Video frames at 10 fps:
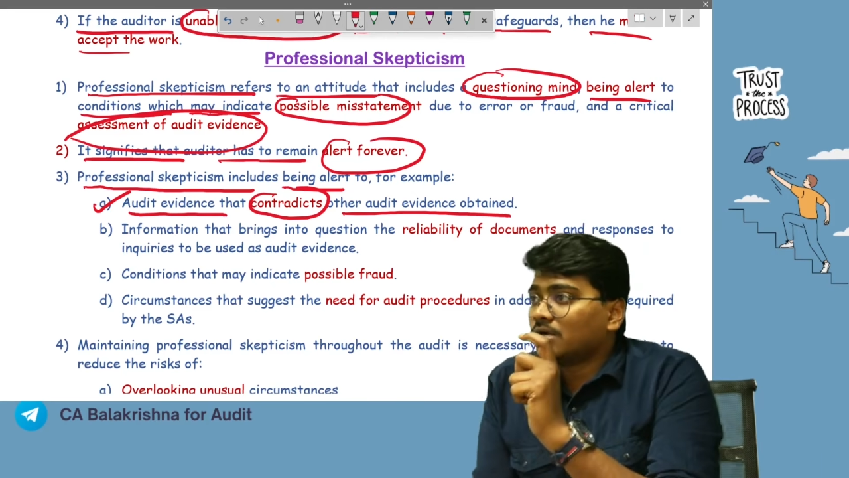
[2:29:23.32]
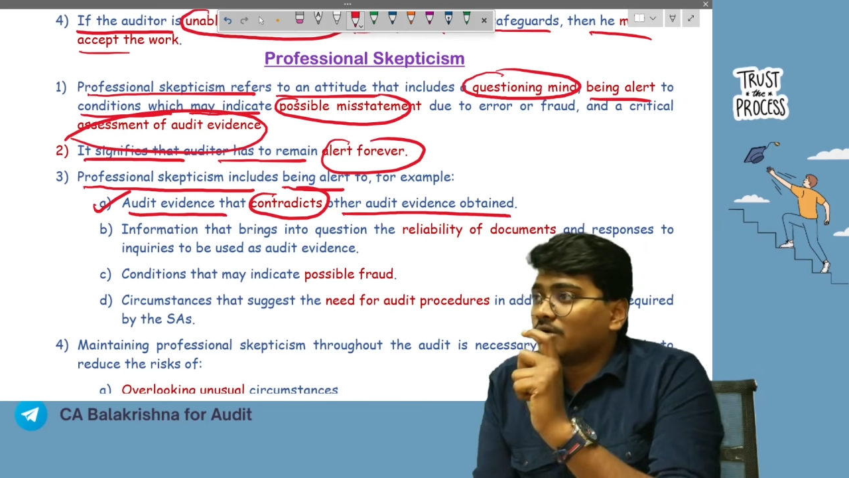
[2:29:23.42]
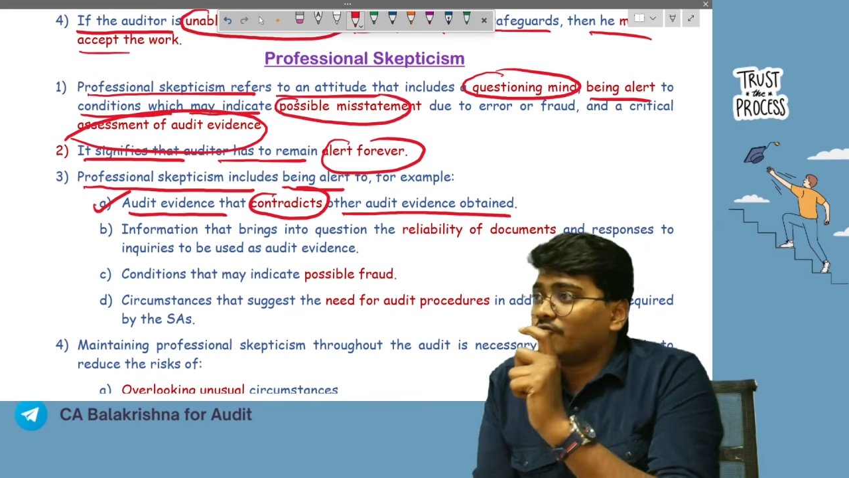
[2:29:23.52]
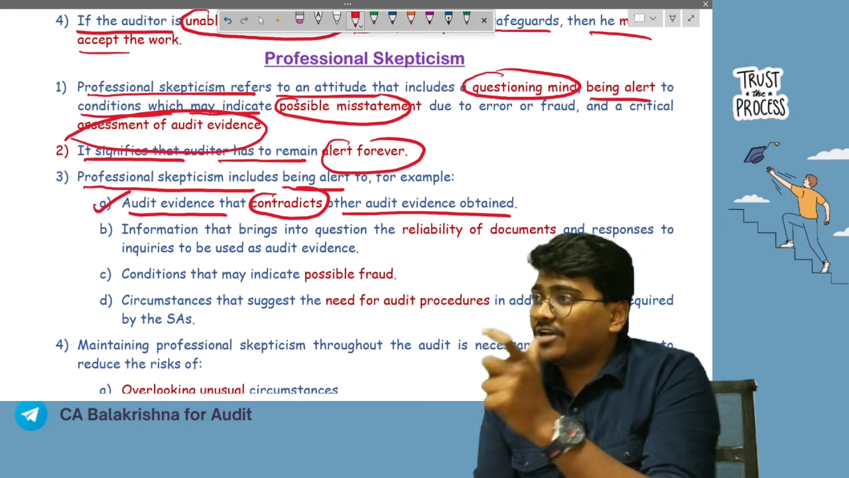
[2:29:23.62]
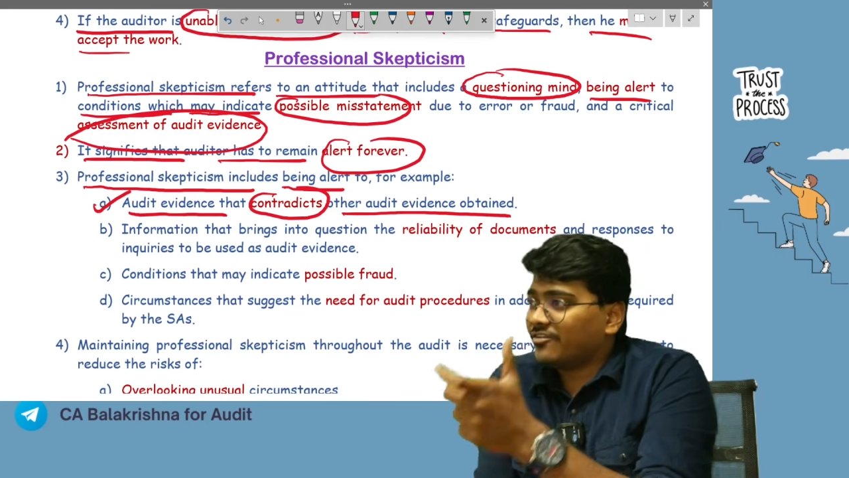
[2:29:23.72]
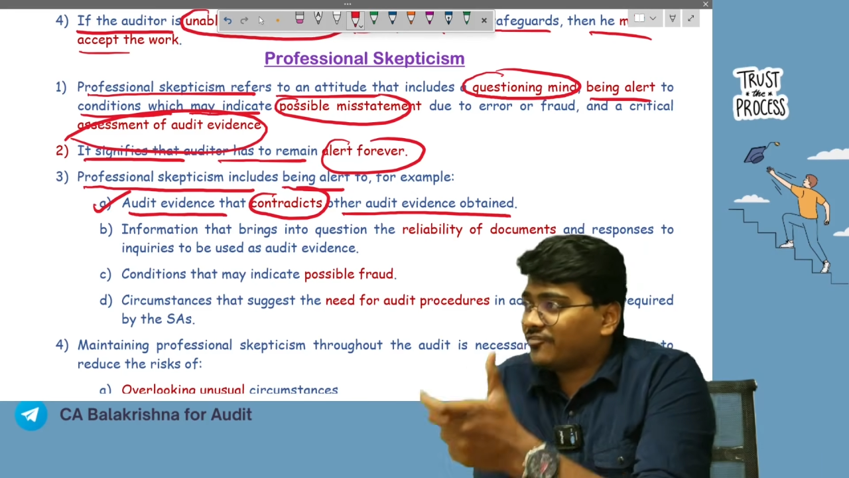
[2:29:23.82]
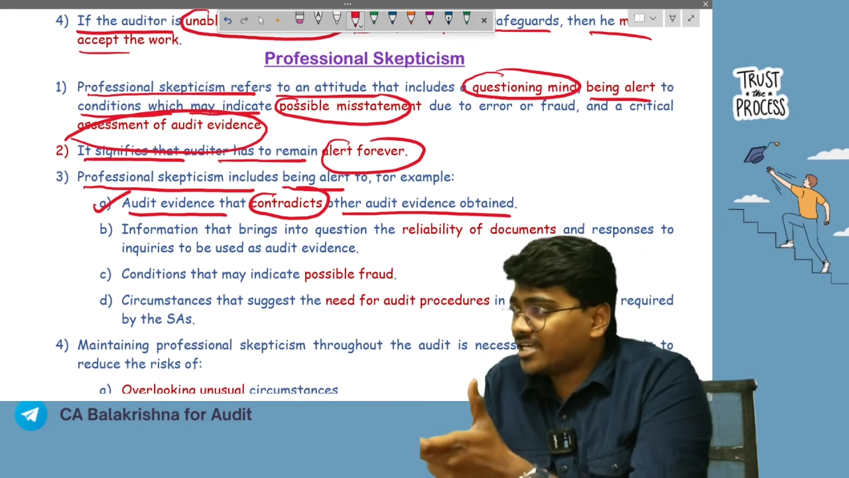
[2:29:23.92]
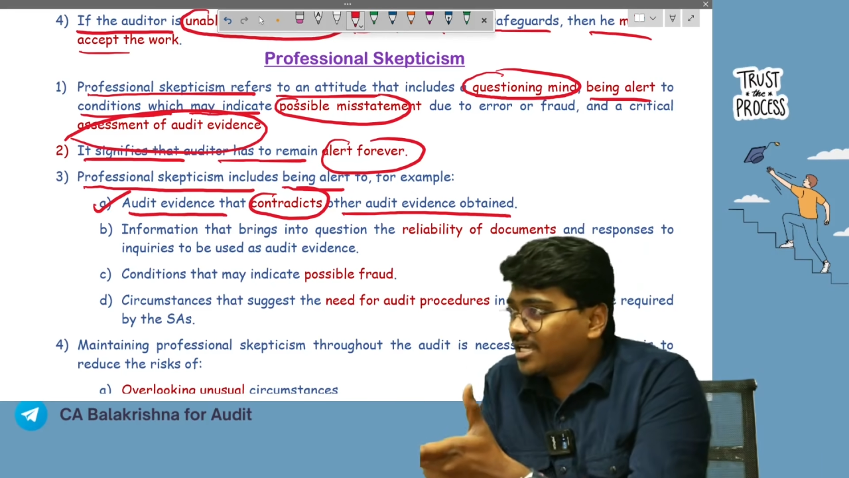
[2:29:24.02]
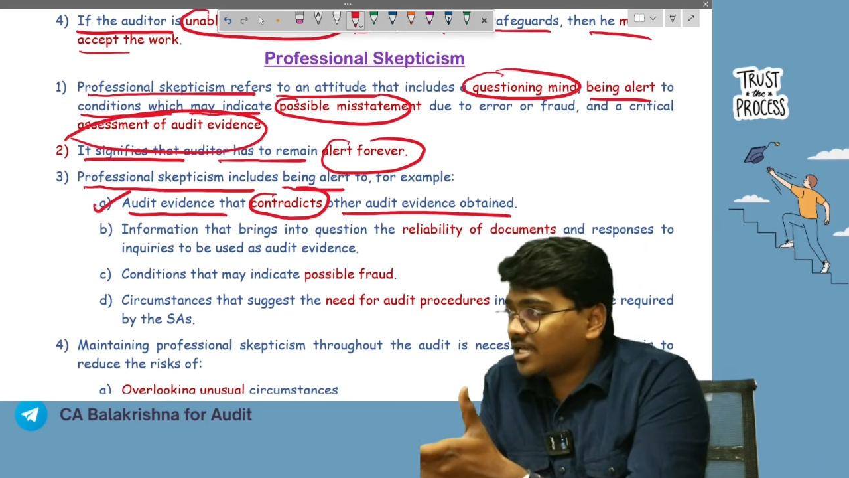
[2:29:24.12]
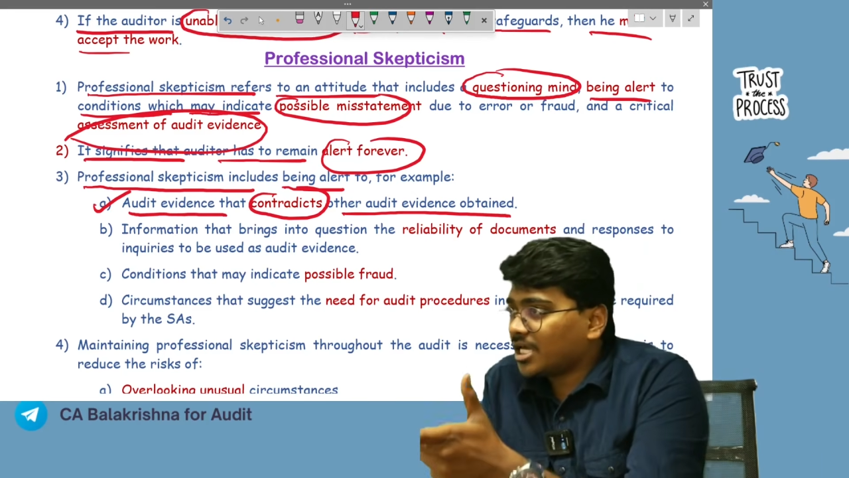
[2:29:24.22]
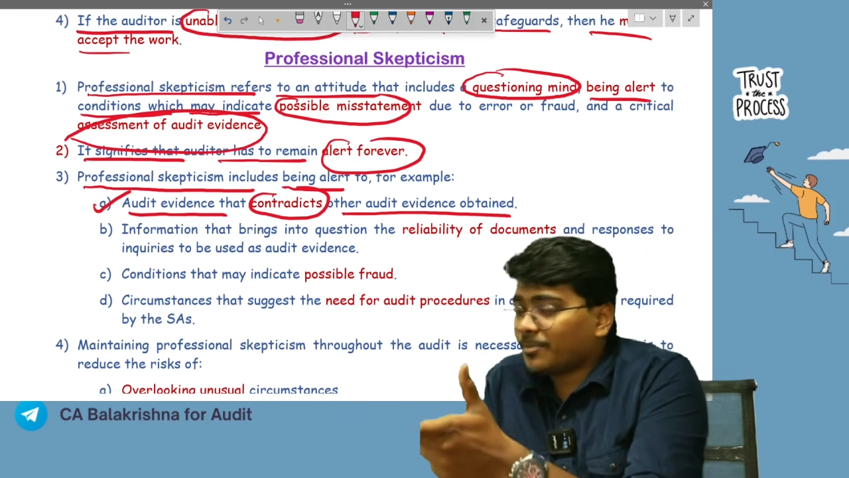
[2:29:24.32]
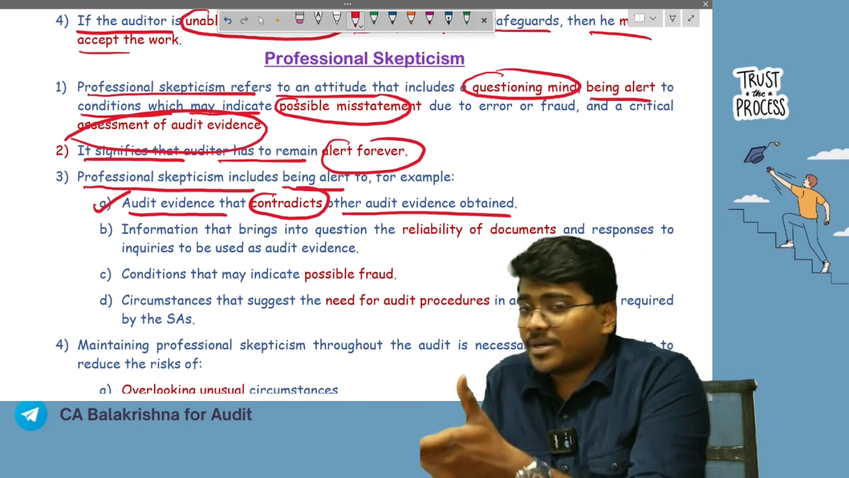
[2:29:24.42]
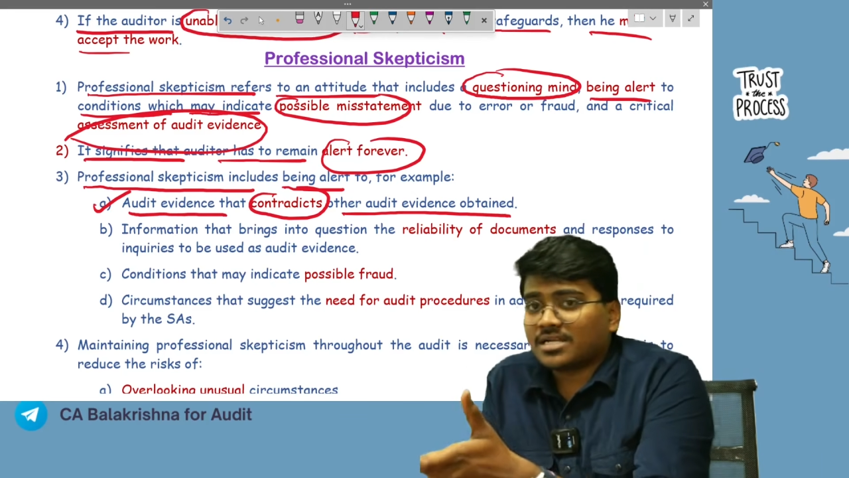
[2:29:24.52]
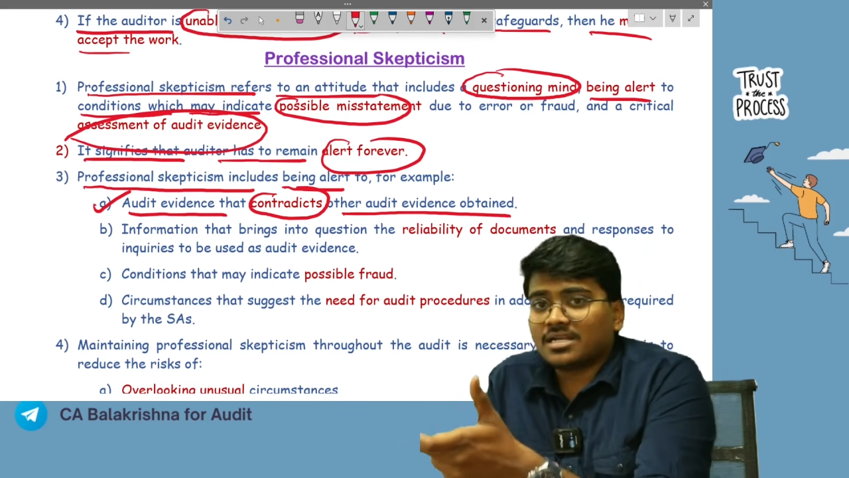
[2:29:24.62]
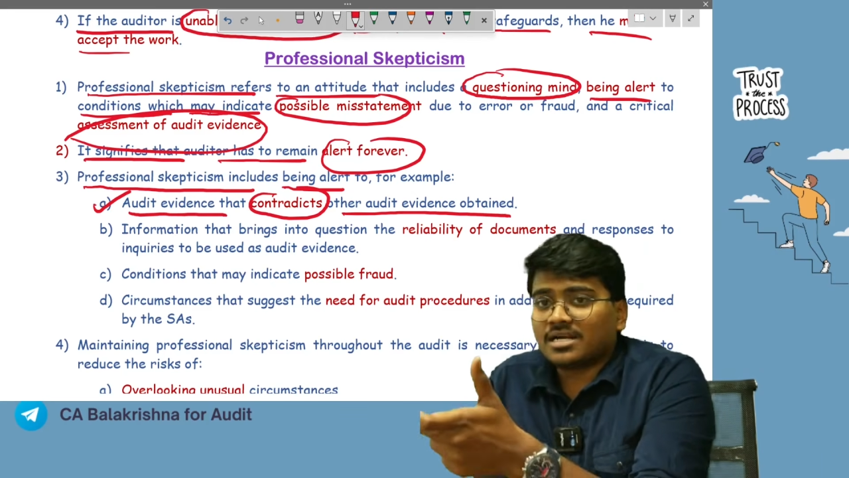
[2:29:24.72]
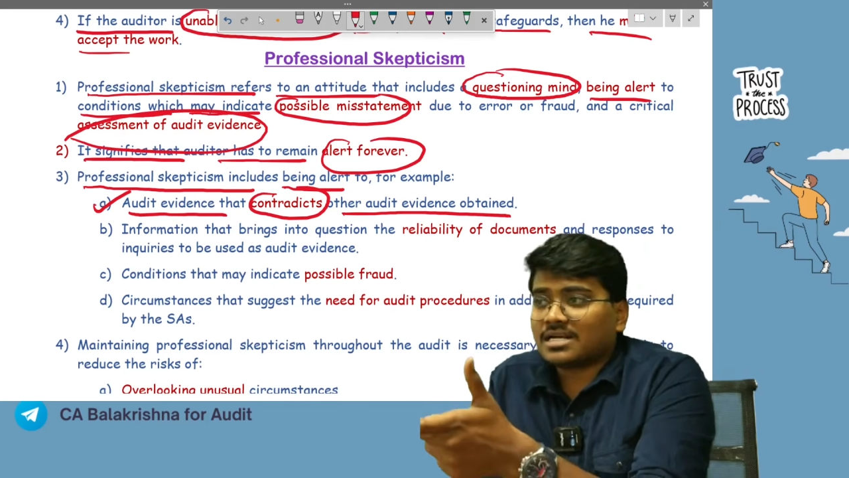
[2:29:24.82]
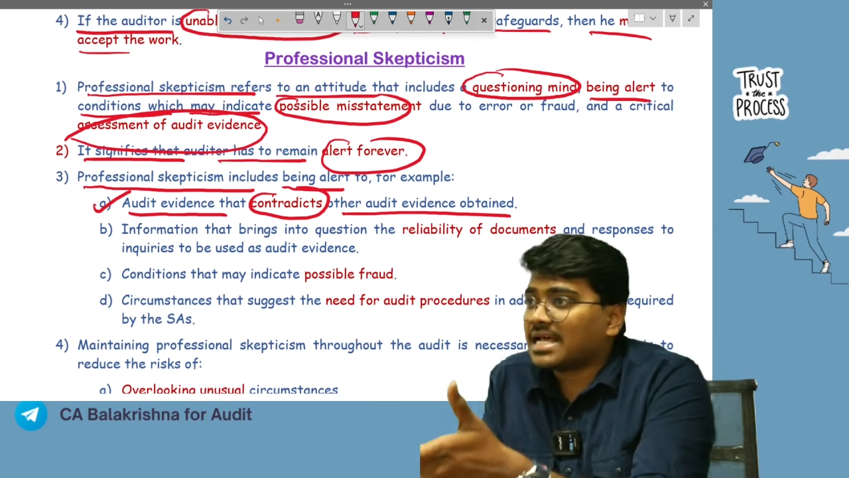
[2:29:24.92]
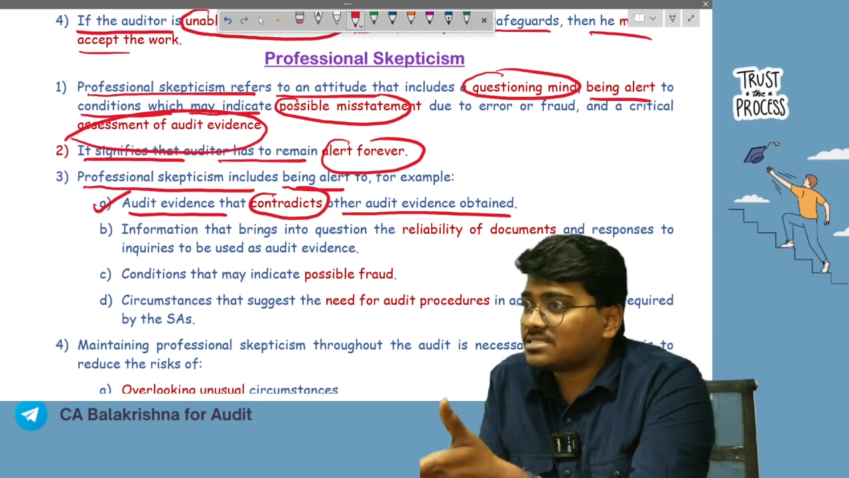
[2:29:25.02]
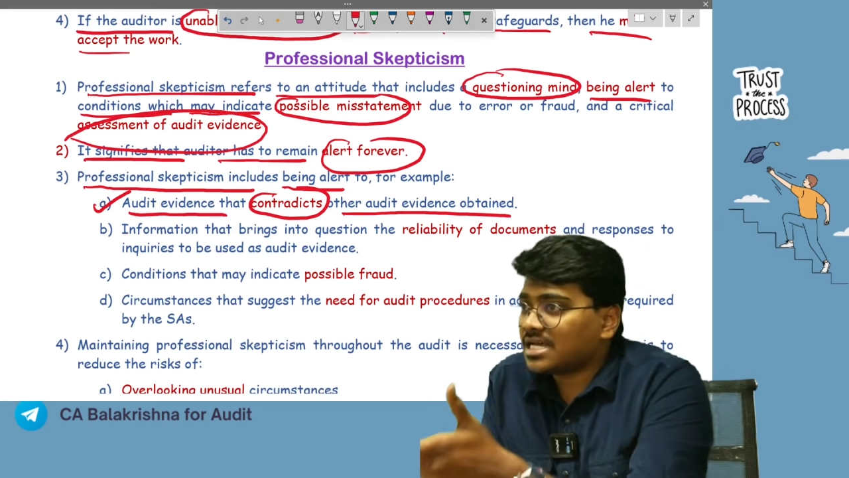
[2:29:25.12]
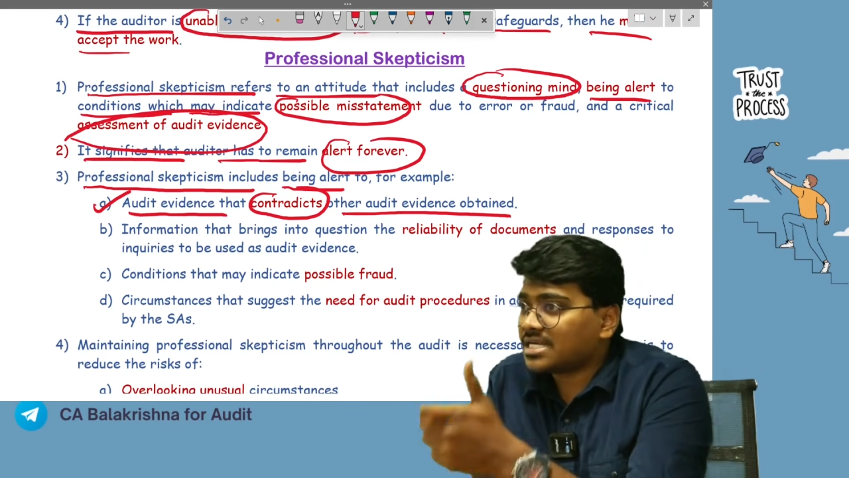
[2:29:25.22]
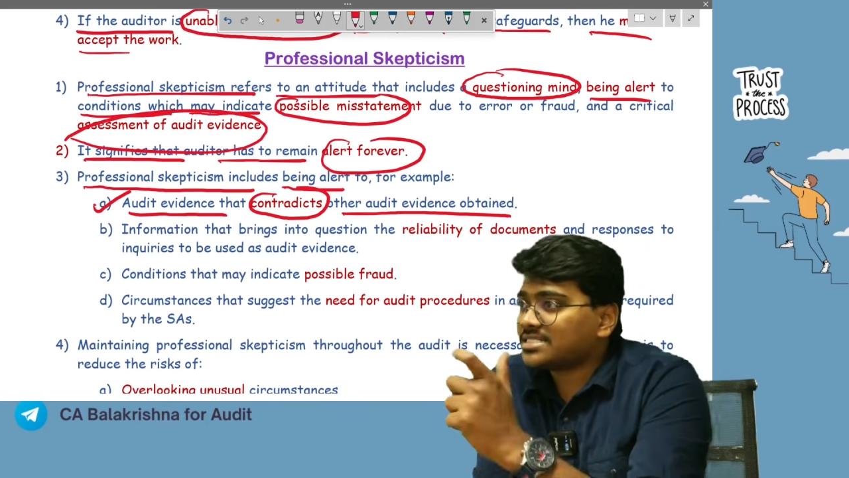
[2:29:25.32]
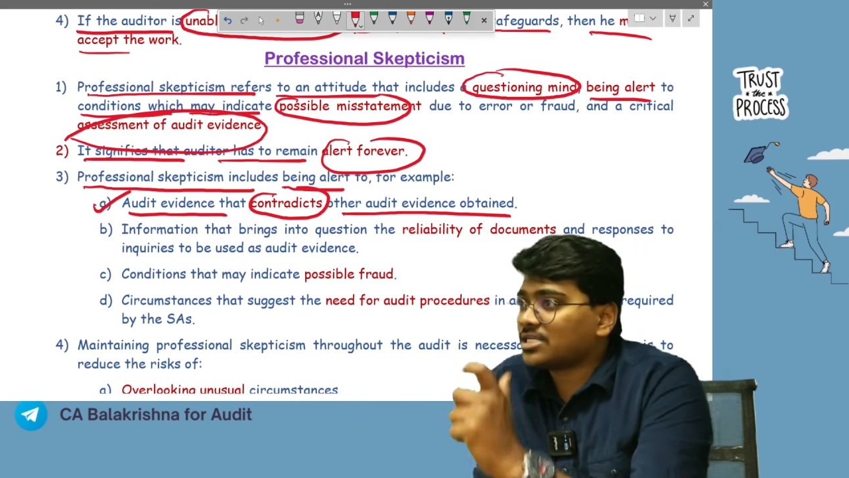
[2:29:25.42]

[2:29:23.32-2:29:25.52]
verifying a particular transaction